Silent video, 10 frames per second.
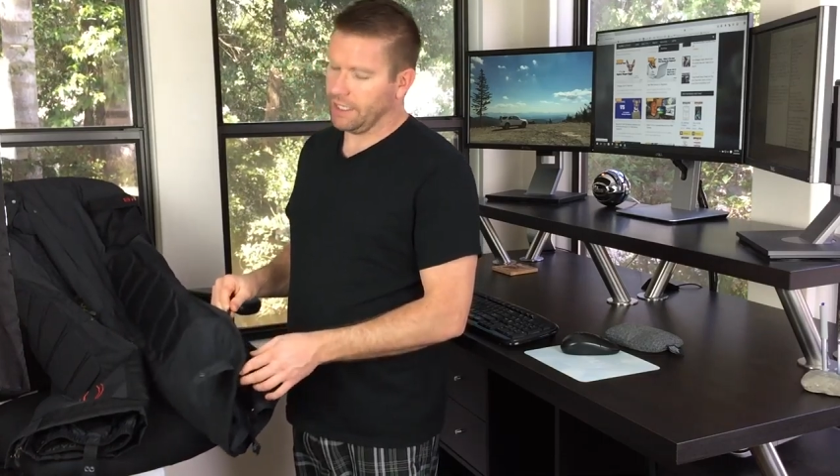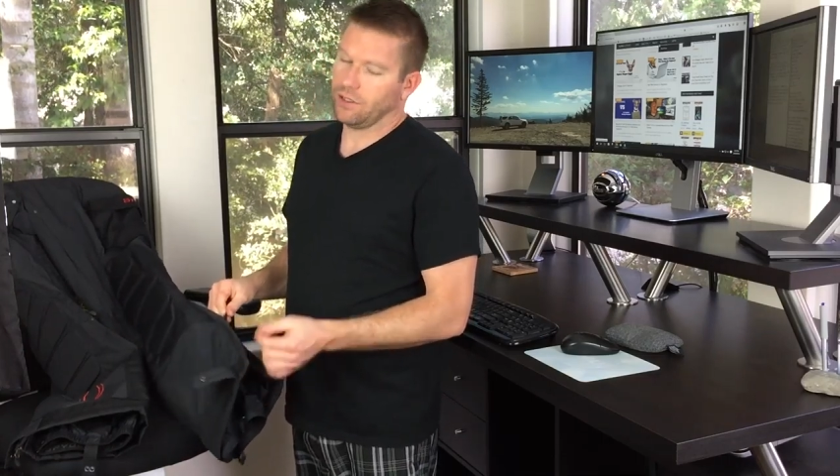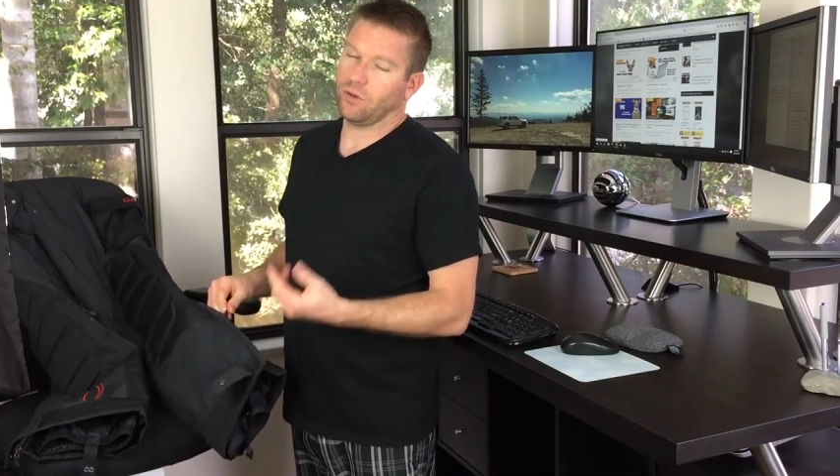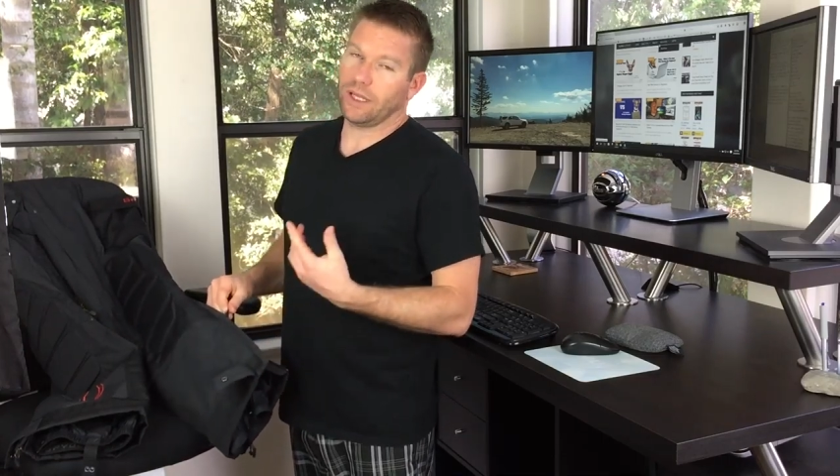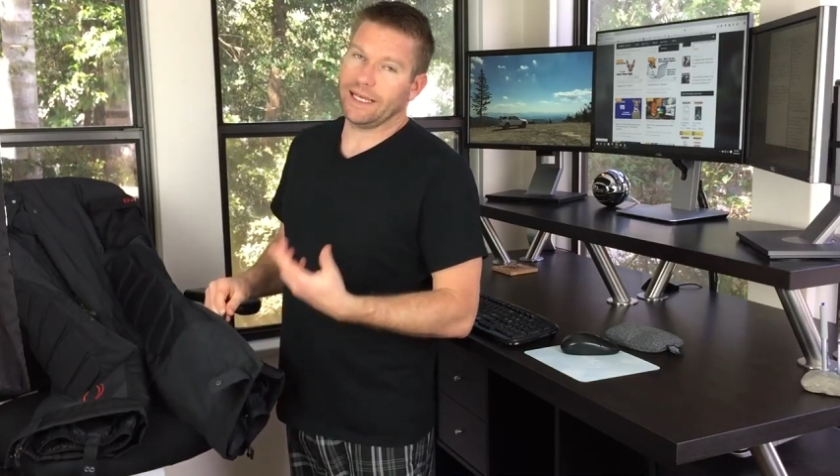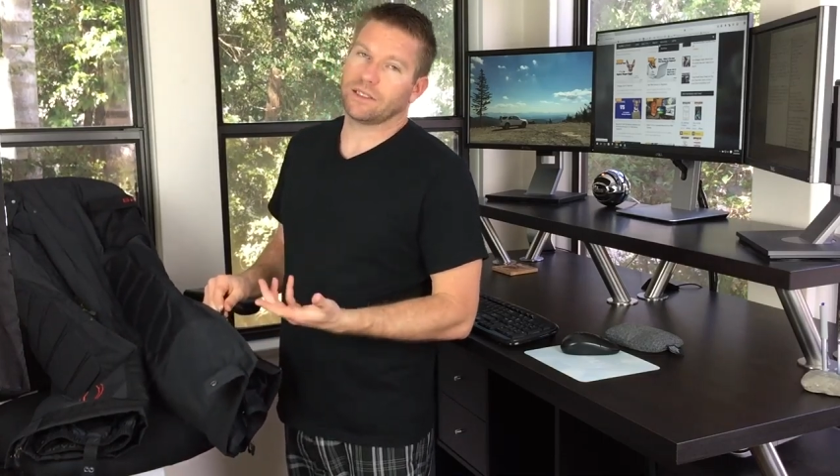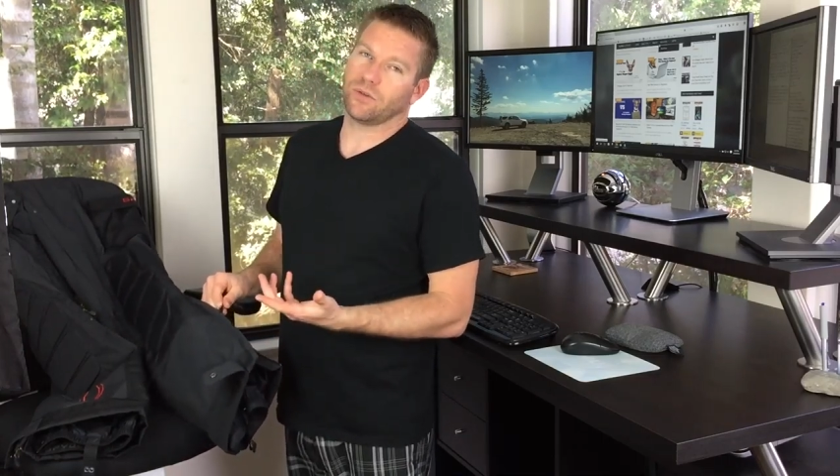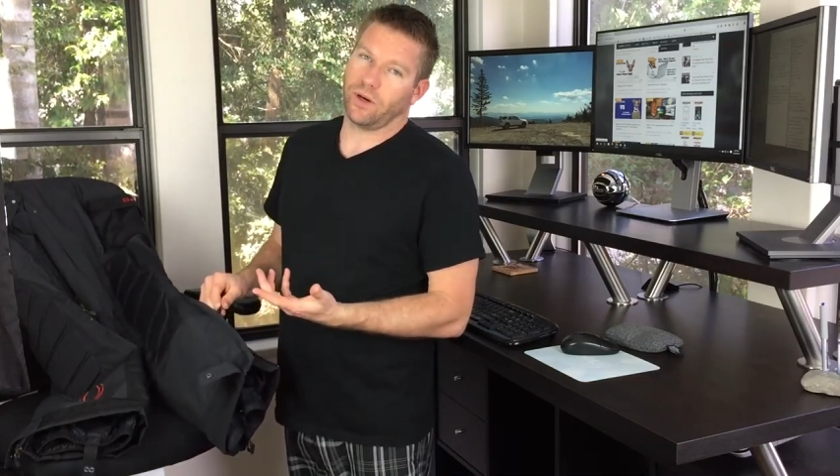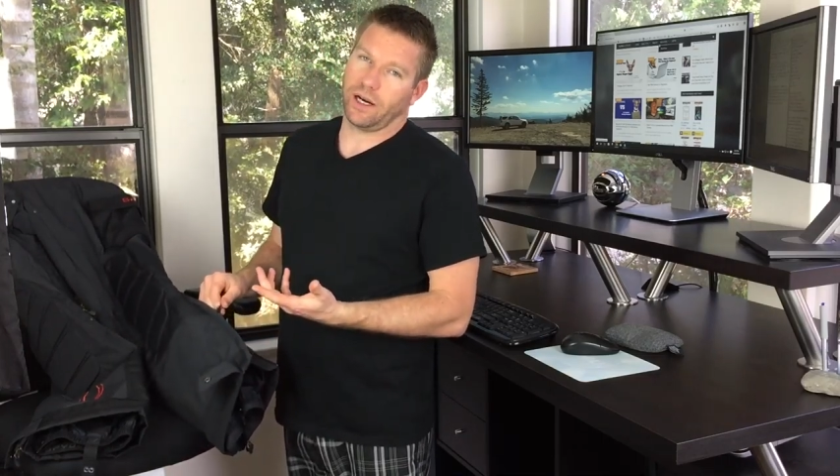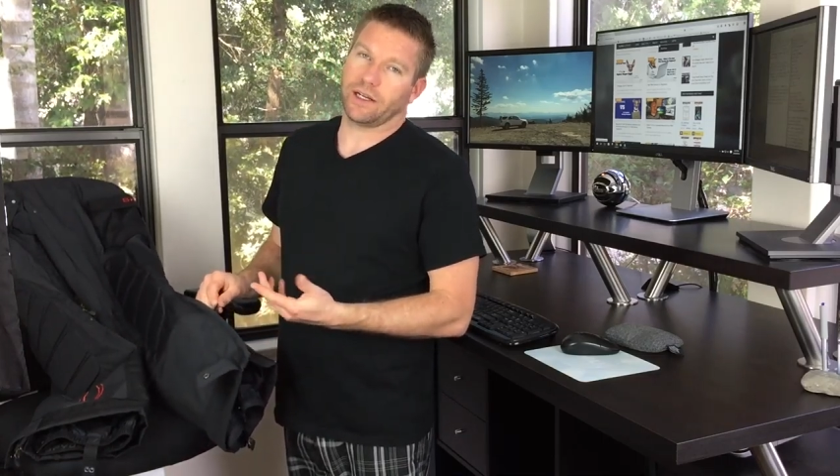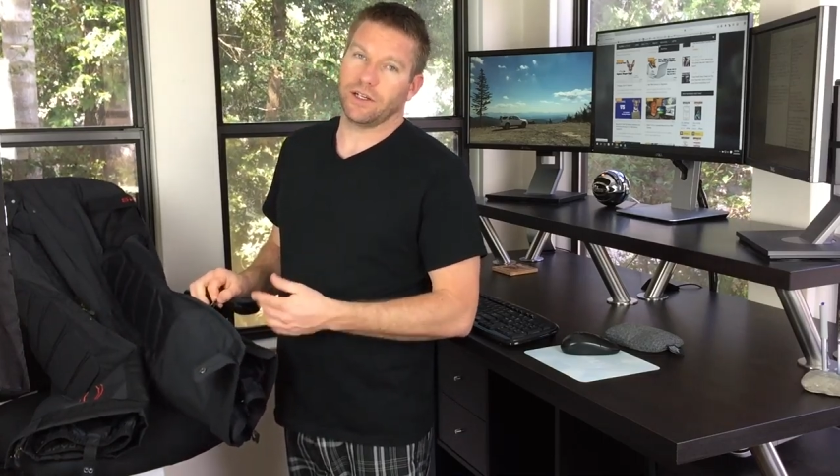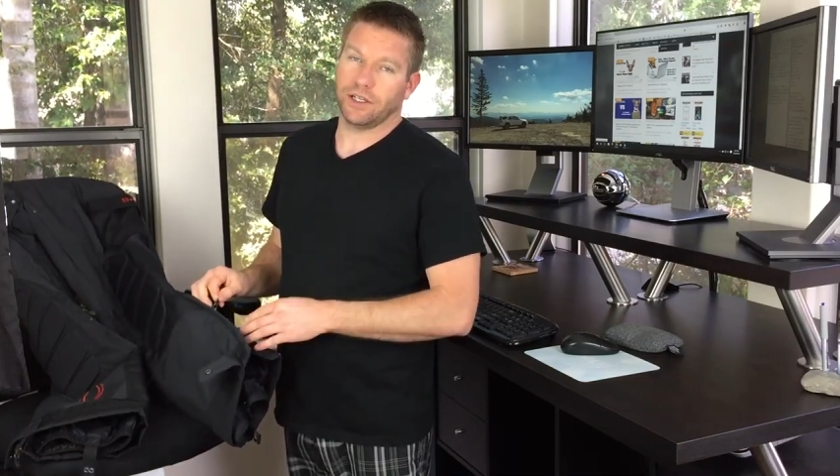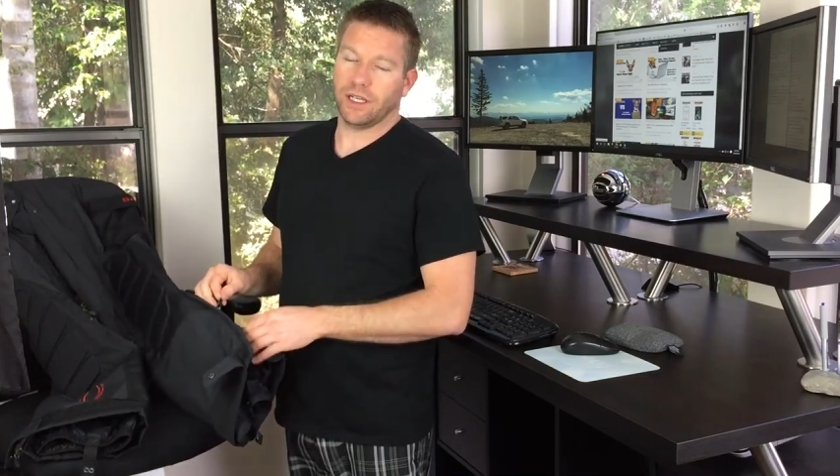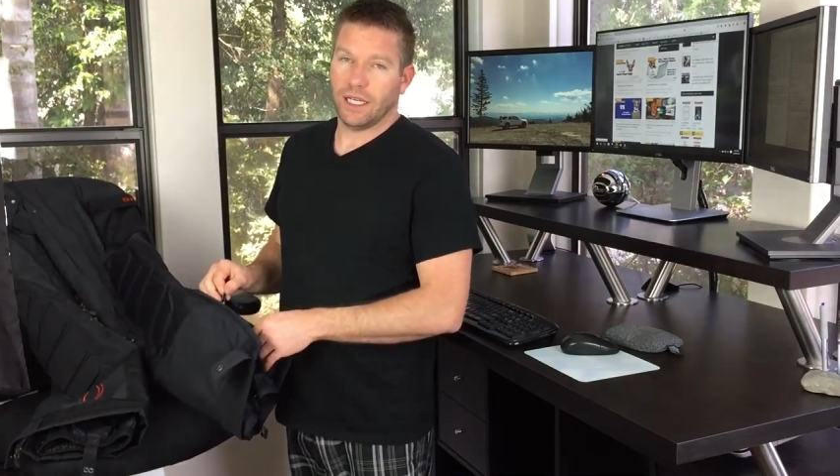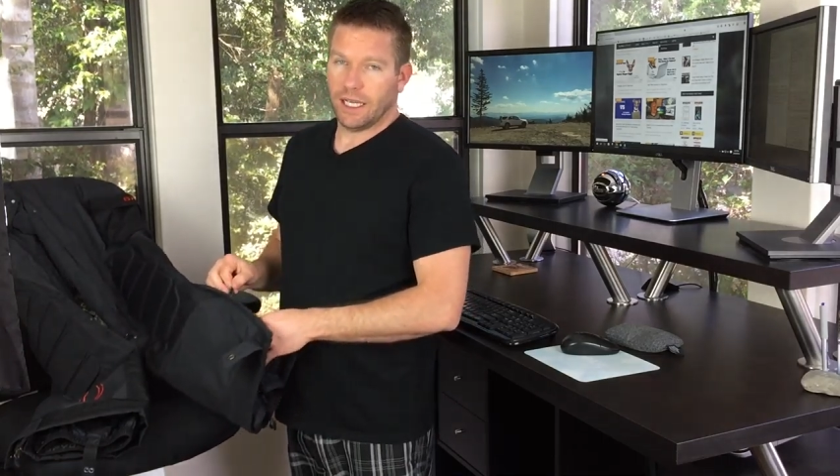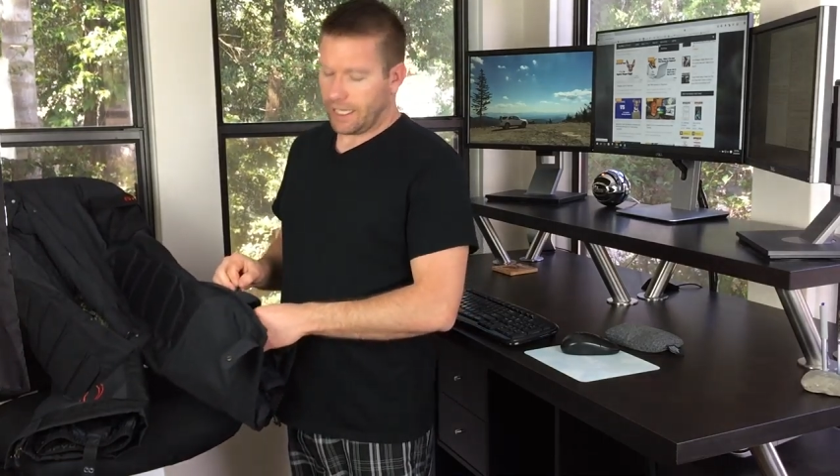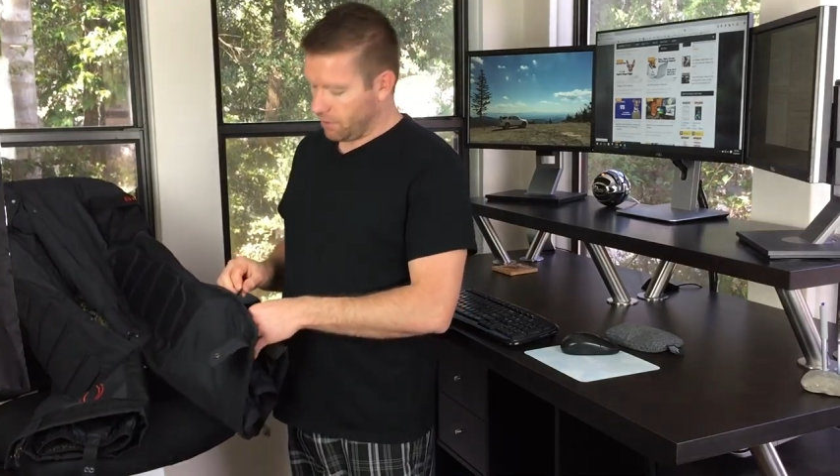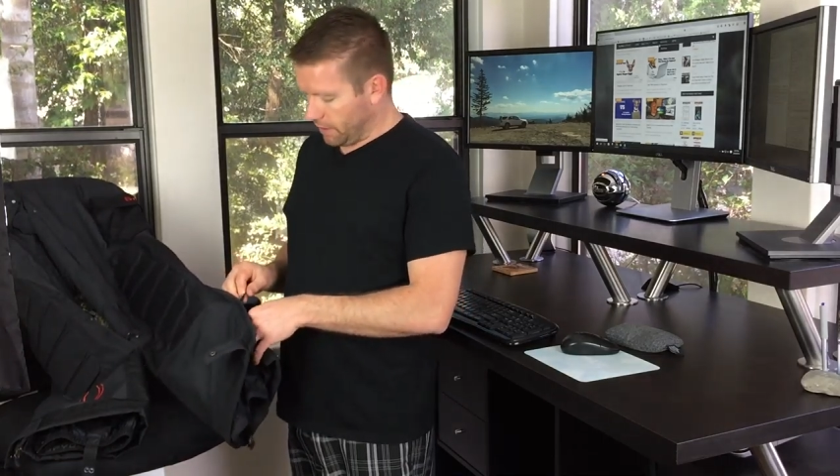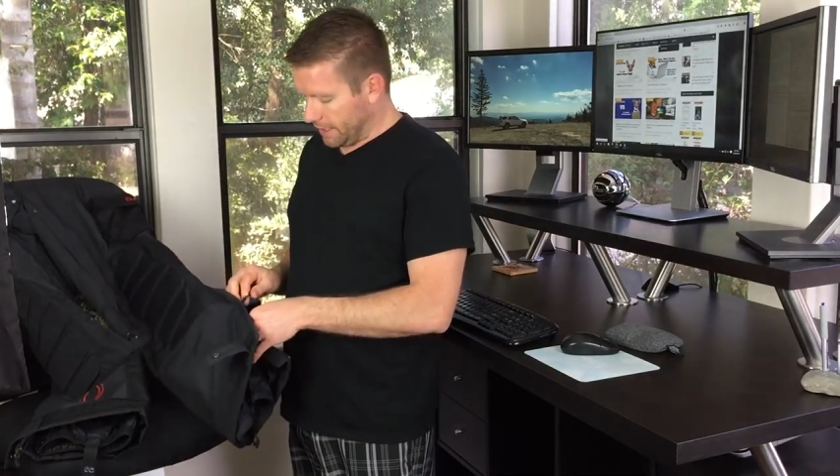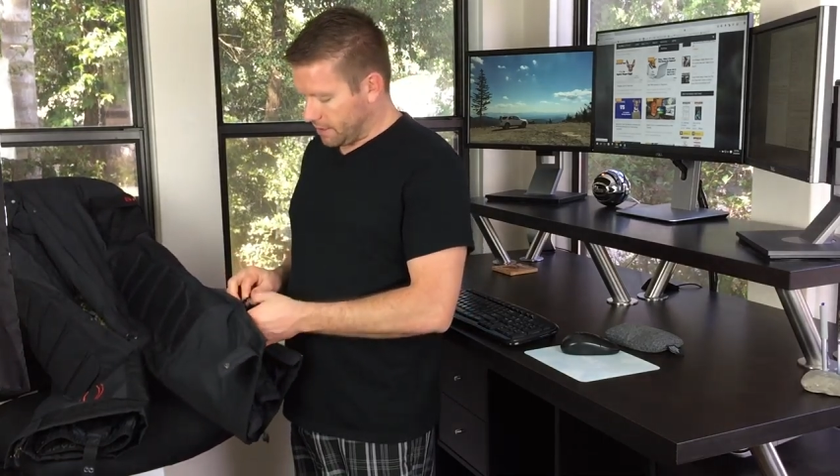don't like
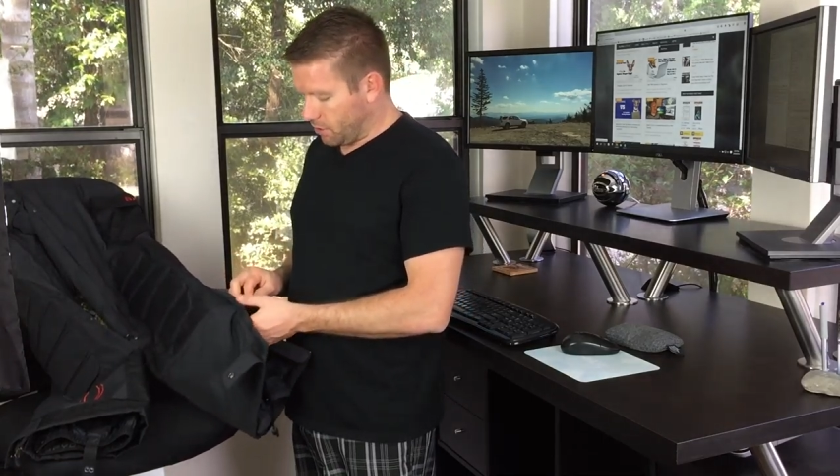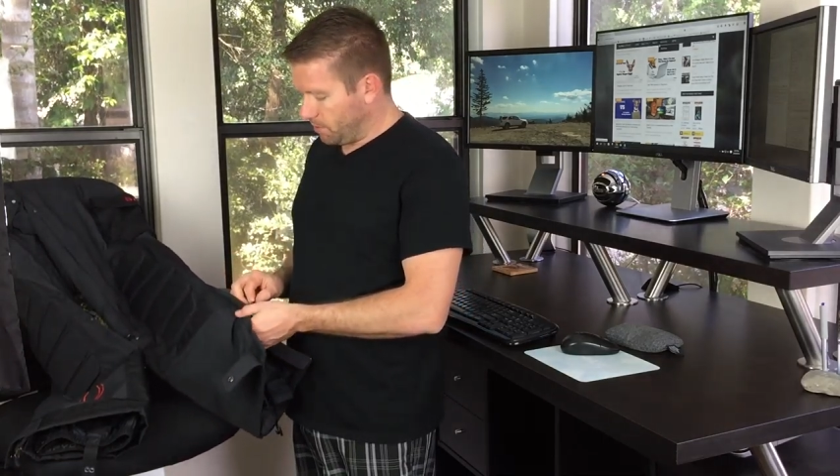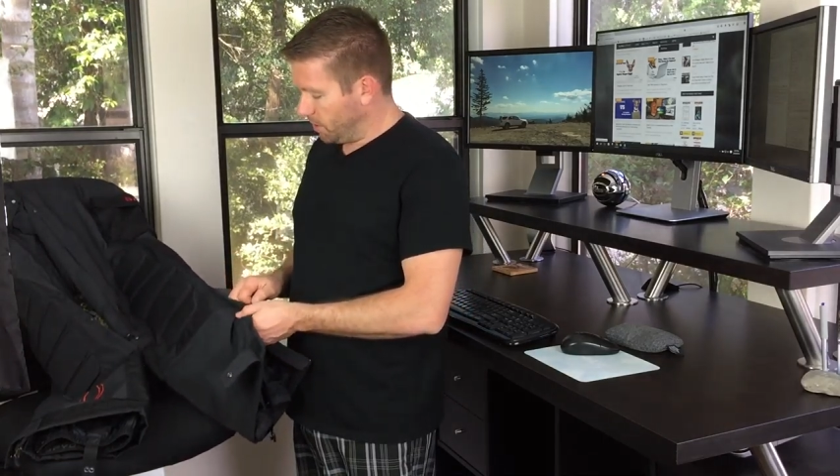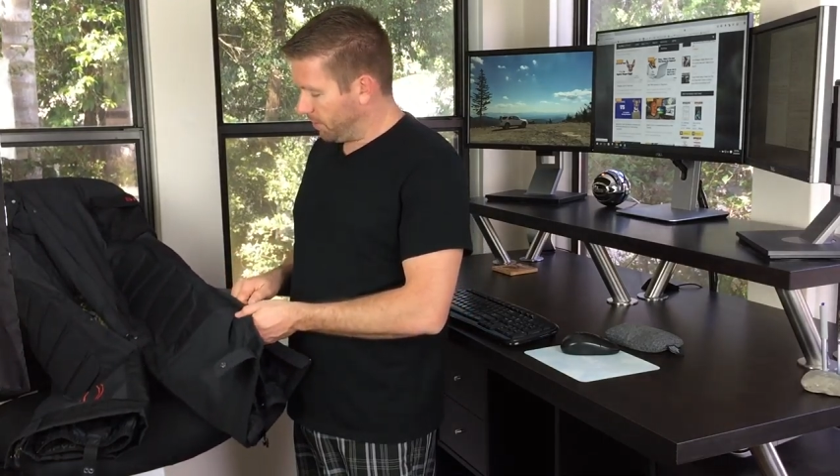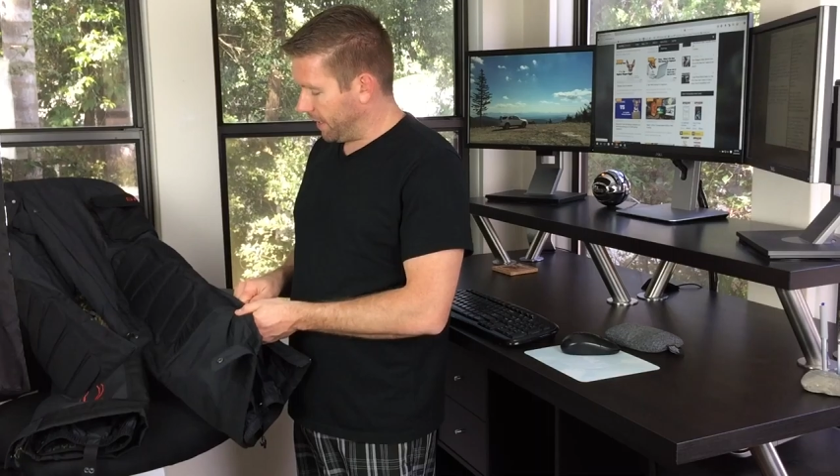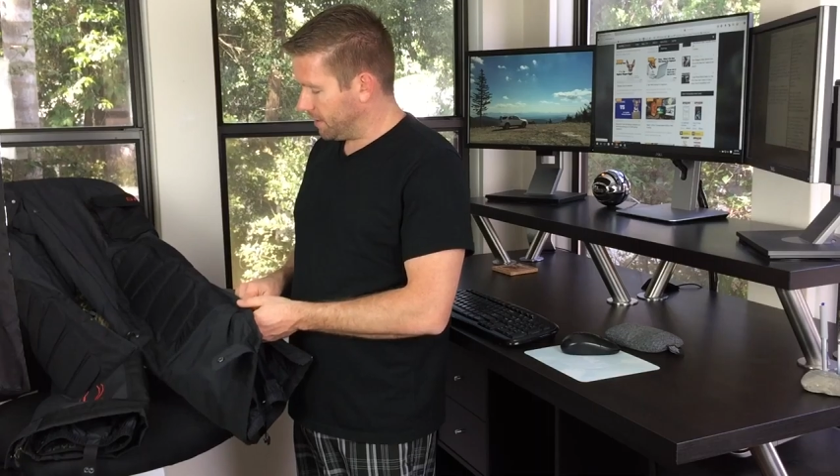snowmobile